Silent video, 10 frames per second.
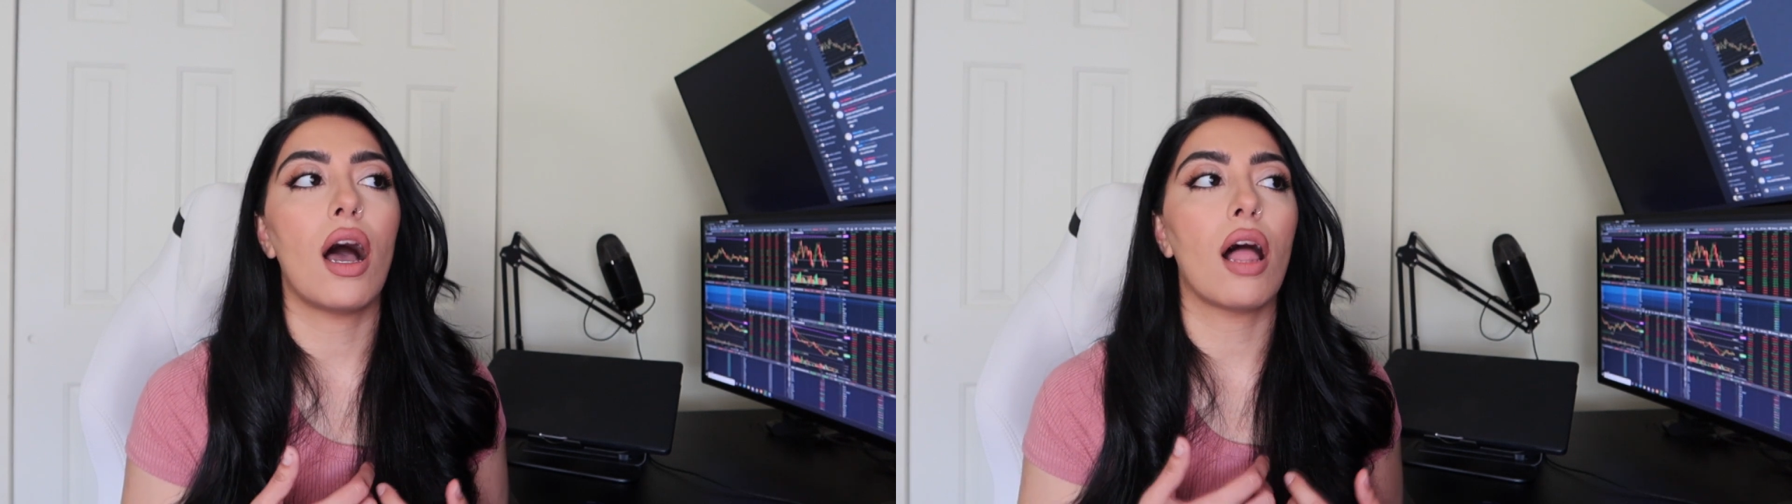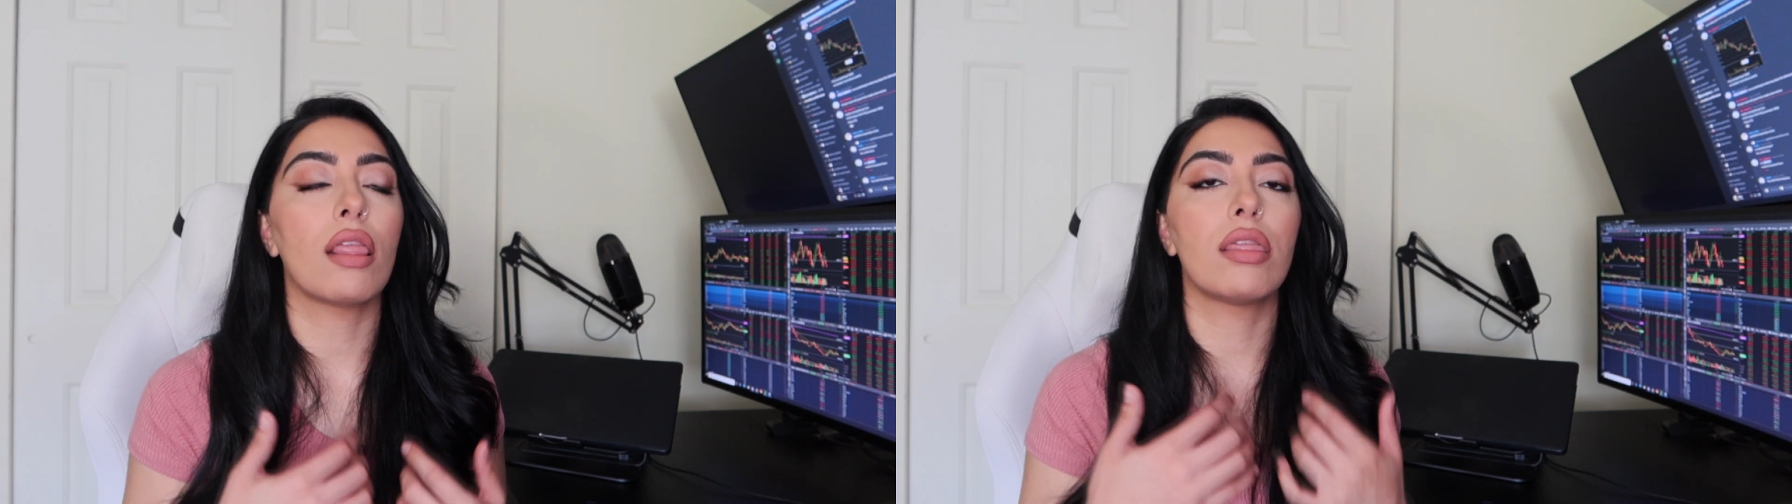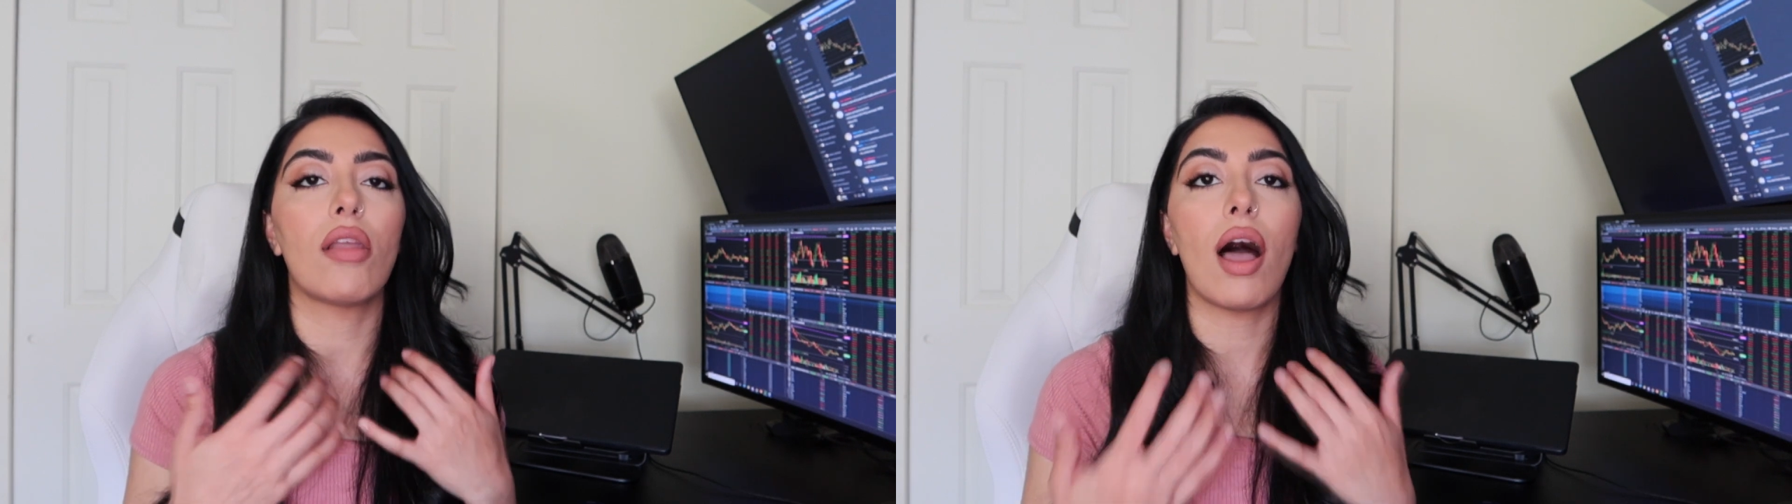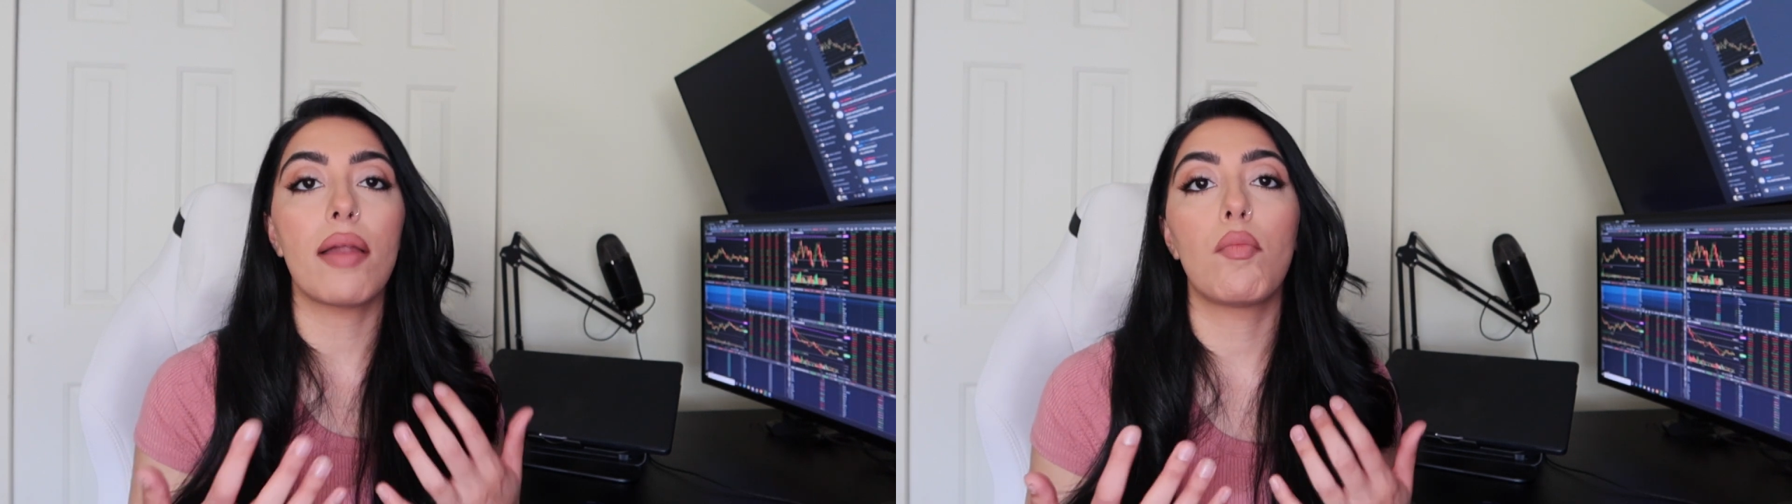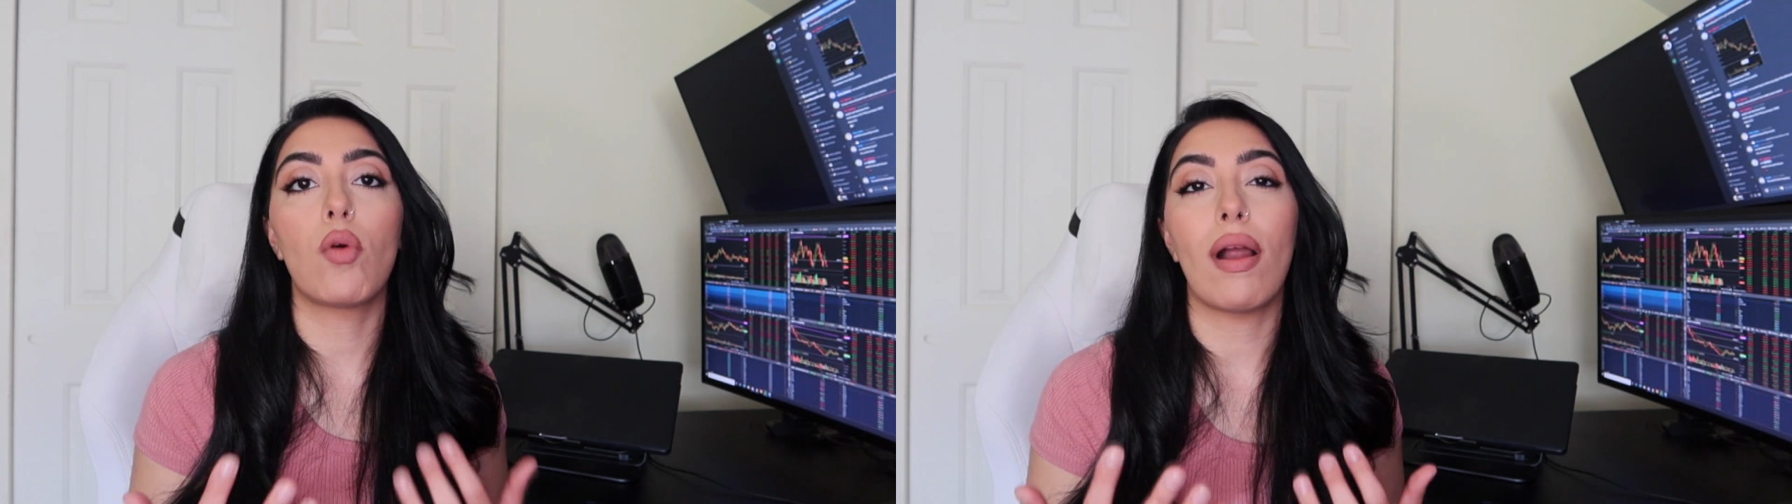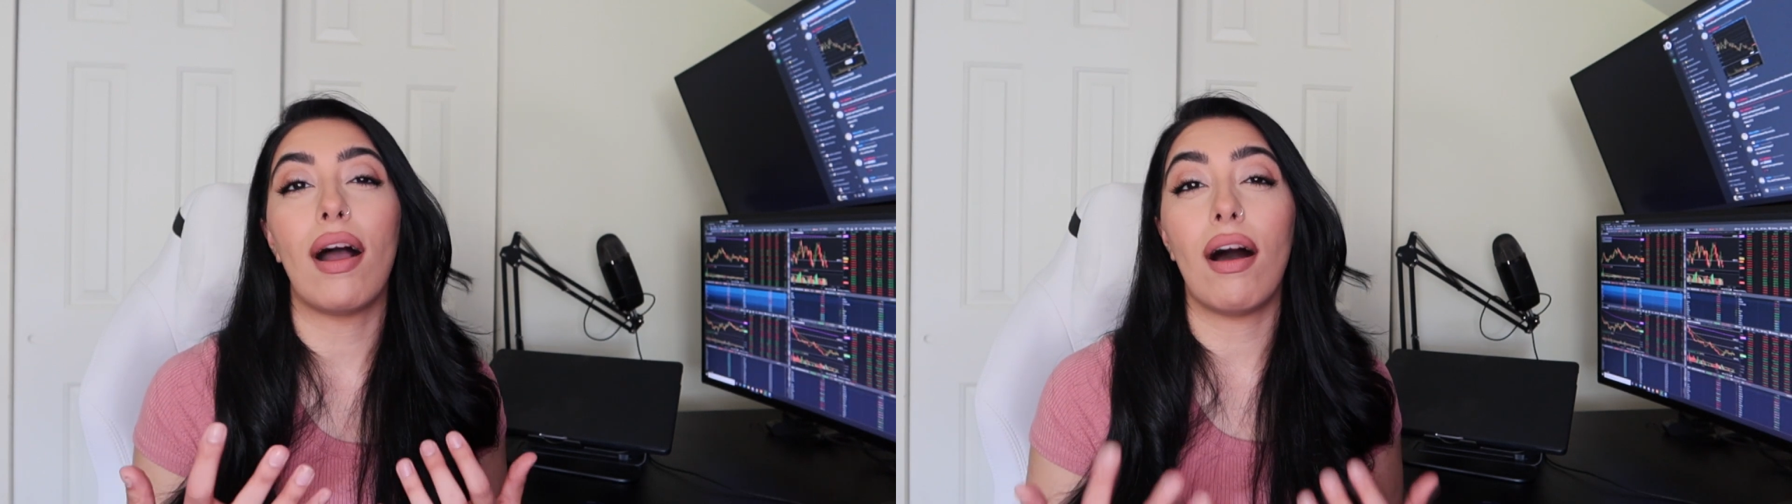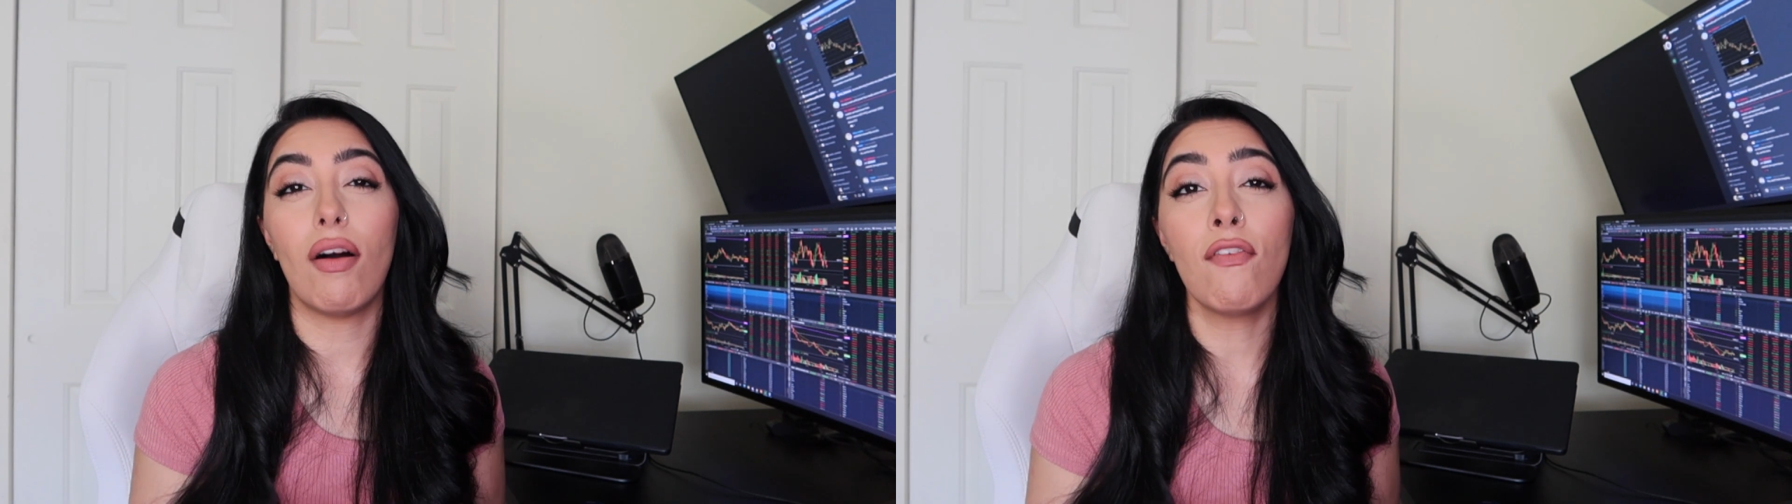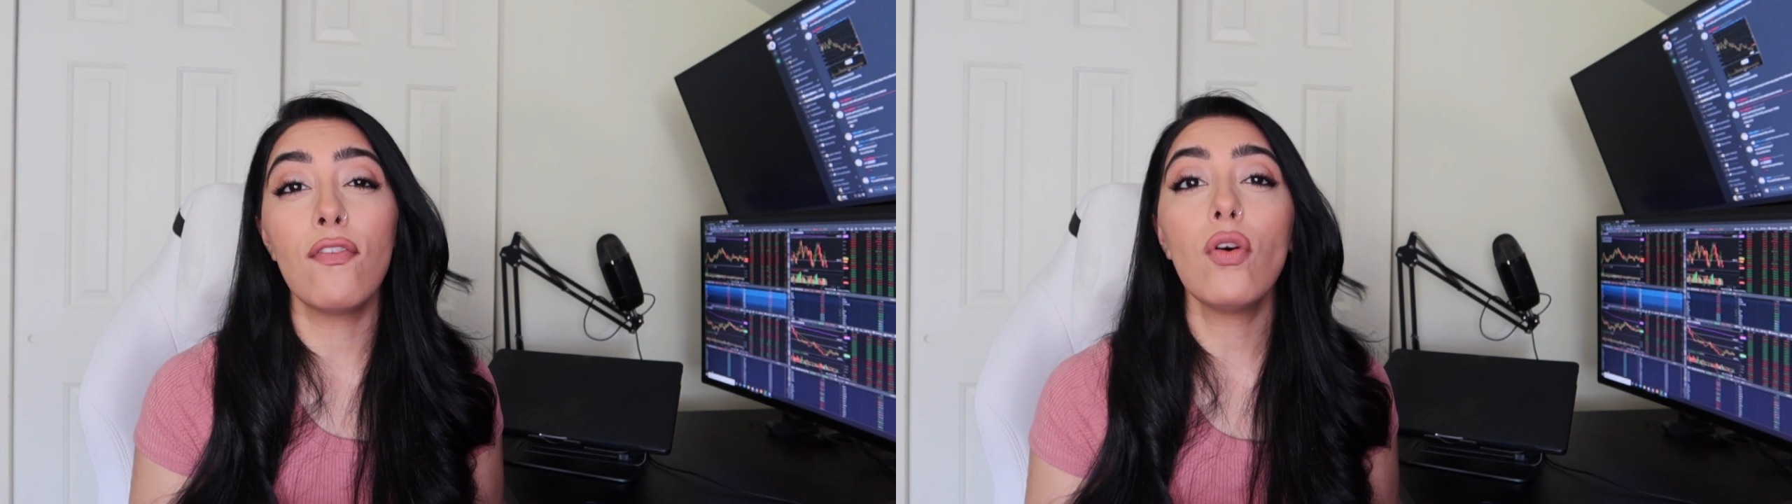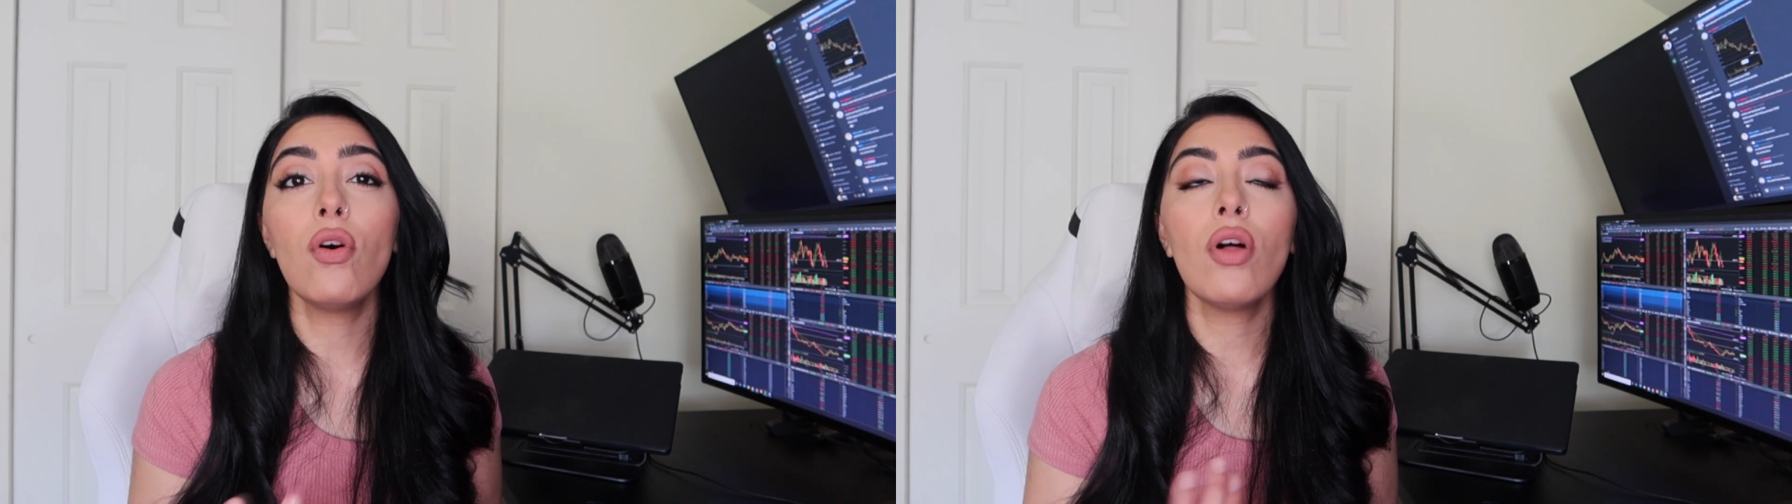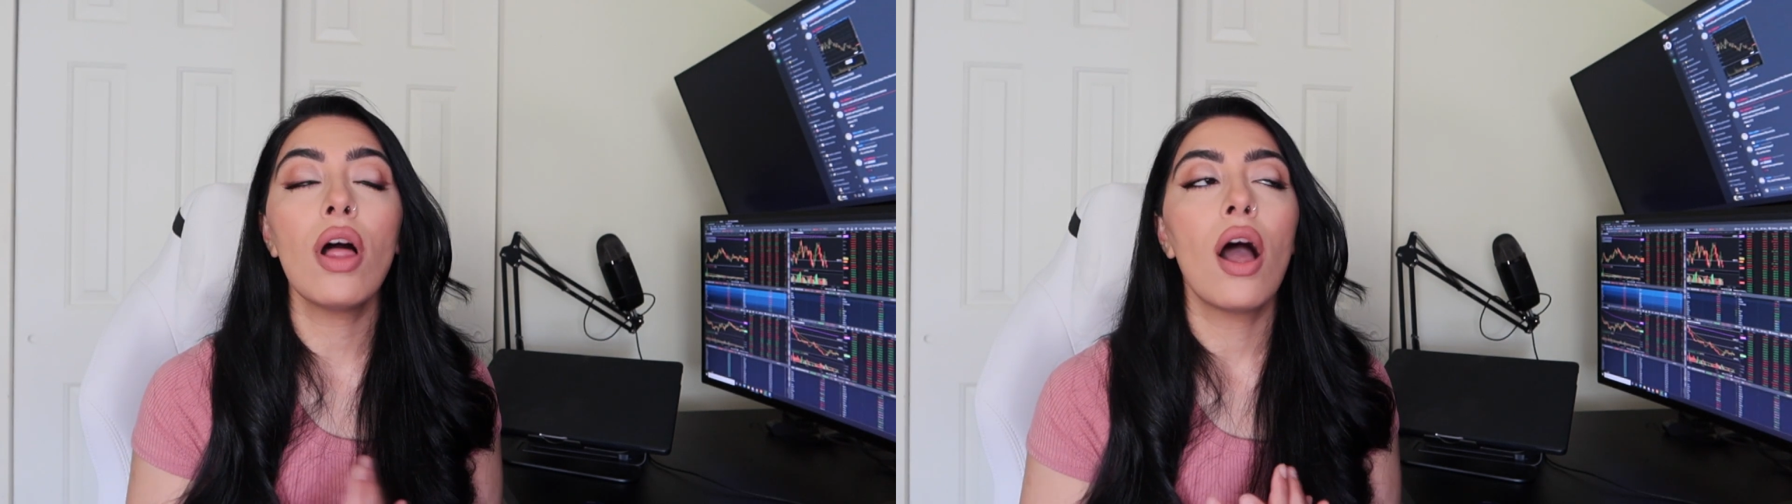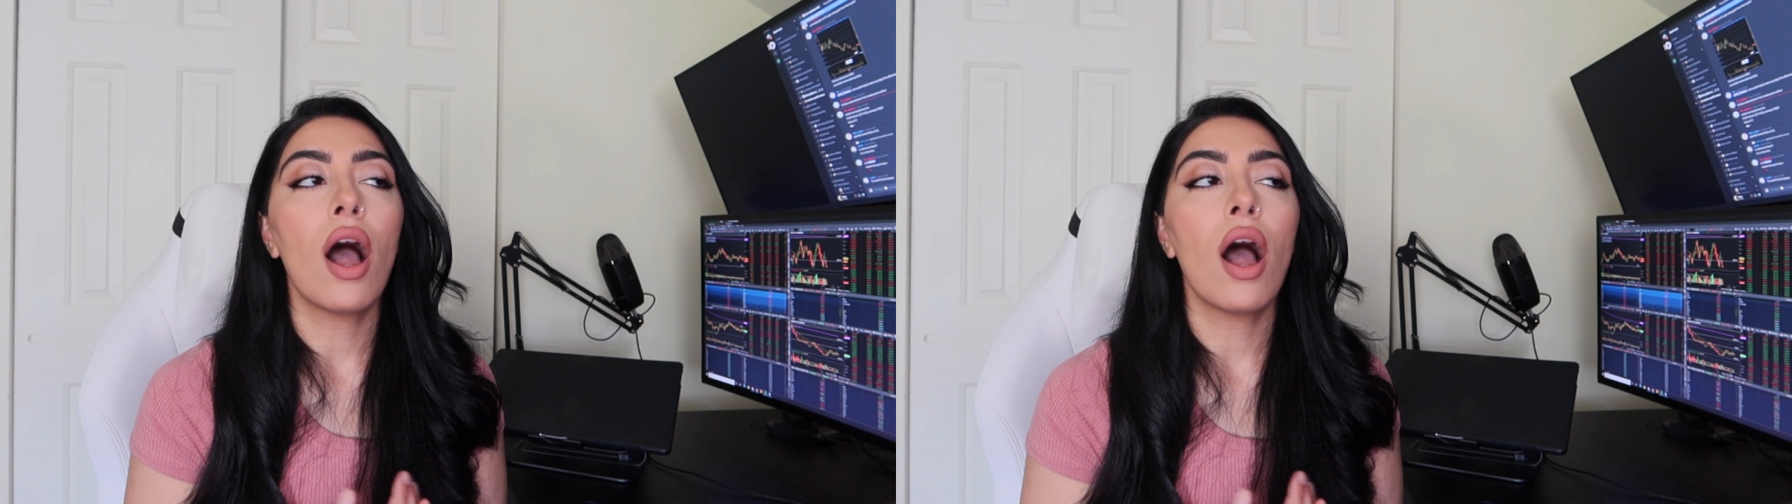a lot more helpful